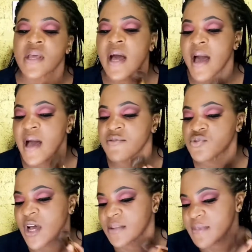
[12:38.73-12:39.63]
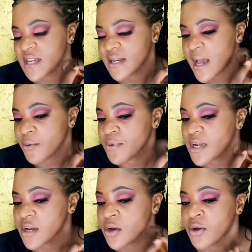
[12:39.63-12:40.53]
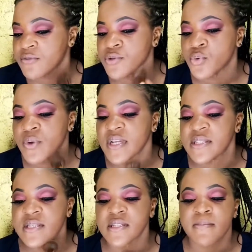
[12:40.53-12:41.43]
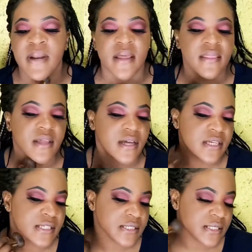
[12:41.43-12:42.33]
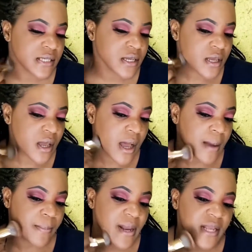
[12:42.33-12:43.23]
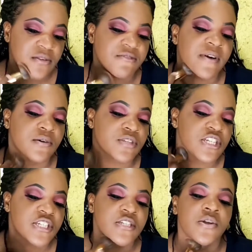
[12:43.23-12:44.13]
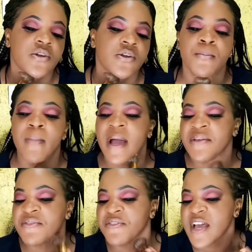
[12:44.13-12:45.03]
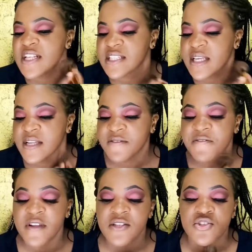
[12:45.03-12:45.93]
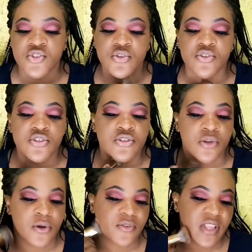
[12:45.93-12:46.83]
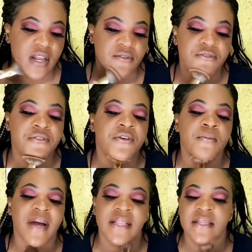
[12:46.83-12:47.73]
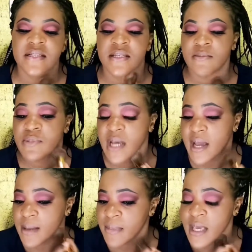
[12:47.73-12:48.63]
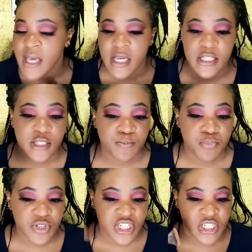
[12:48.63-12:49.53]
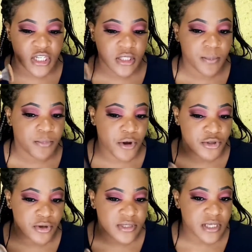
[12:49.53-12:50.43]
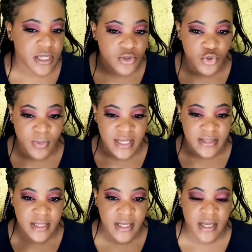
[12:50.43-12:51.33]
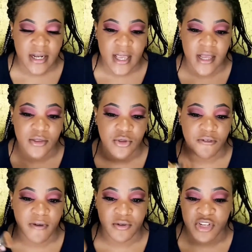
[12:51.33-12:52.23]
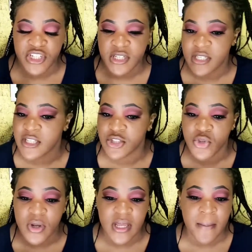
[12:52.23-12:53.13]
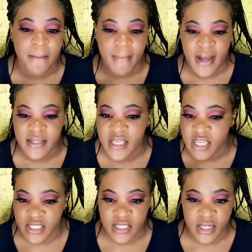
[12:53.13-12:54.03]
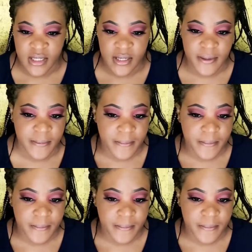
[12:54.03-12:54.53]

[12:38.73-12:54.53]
I have to admit that I really love the way this blender is applying the foundation on my face. It feels so soft and firm at the same time. It's pushing the product into my skin and the foundation is turning matte instantly.